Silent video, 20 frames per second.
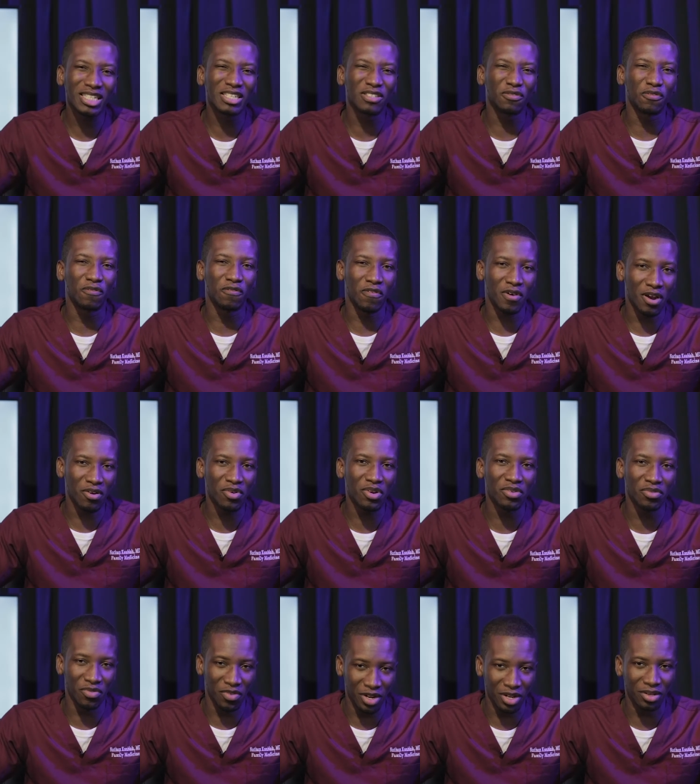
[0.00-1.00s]
is very
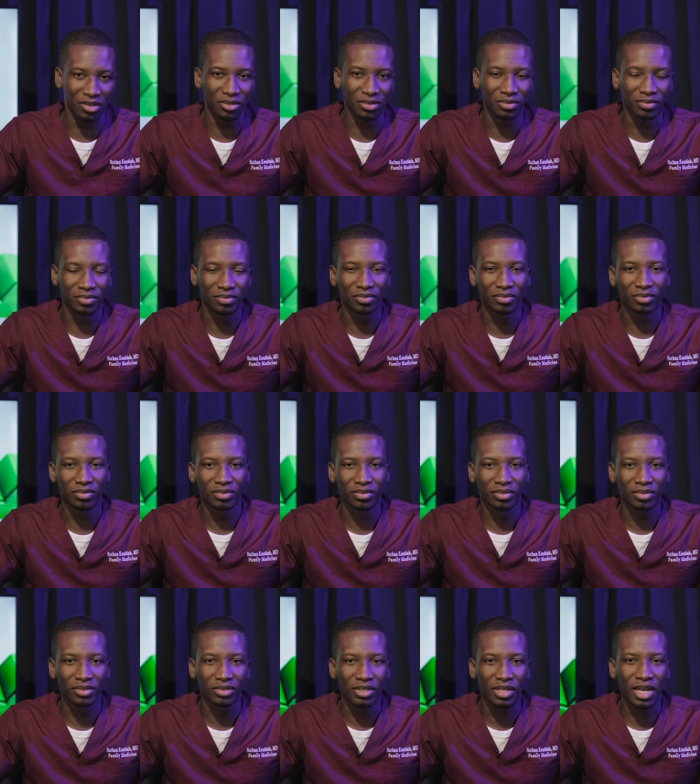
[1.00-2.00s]
real.
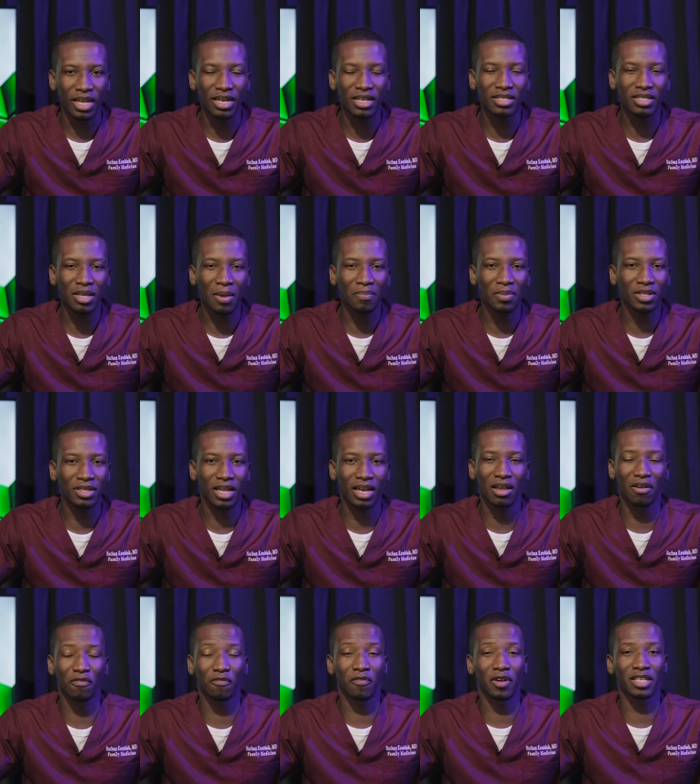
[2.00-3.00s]
It is something that
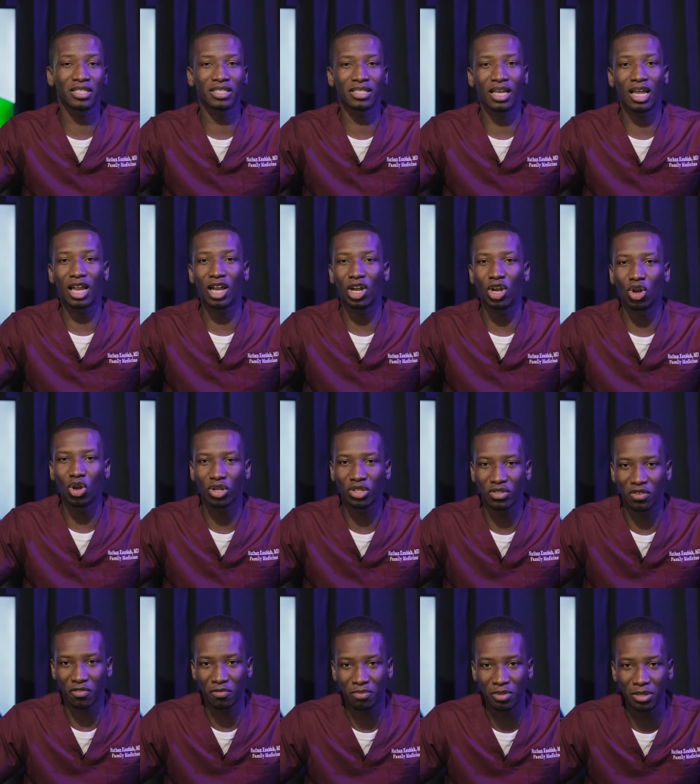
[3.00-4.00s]
affects a
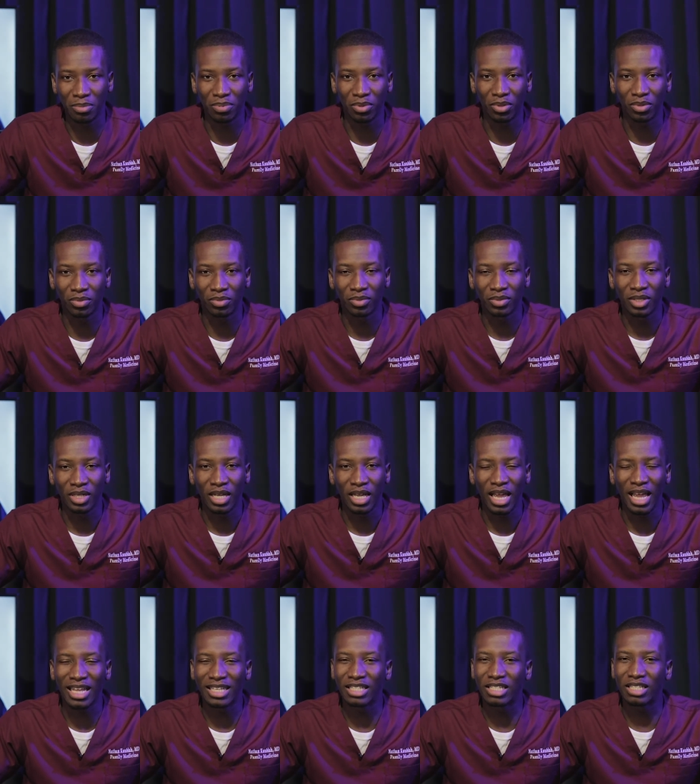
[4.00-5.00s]
lot of people.
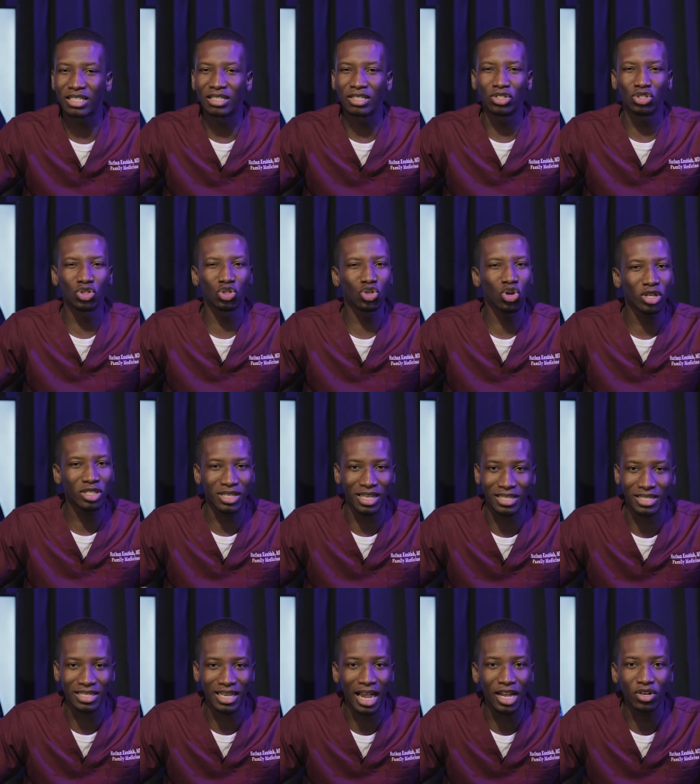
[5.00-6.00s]
It's not a
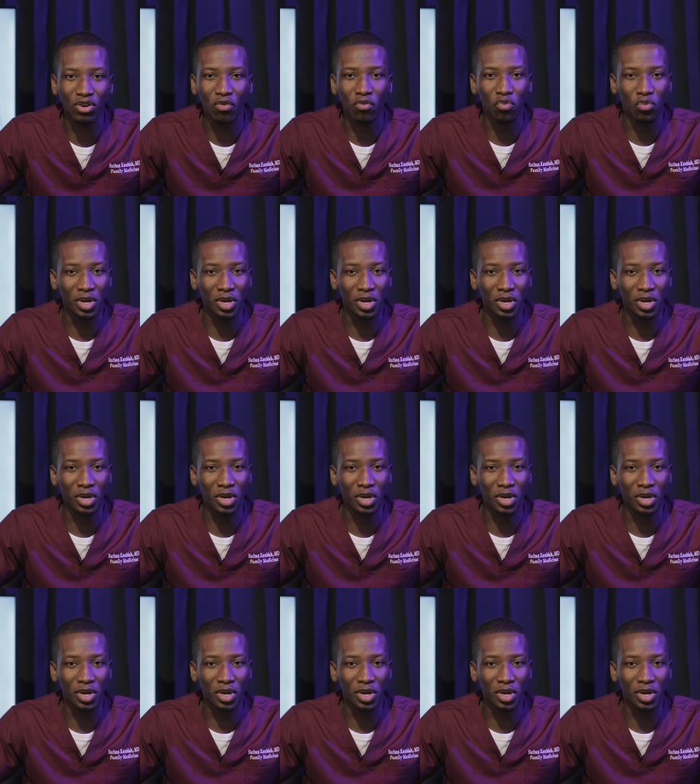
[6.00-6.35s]
sign of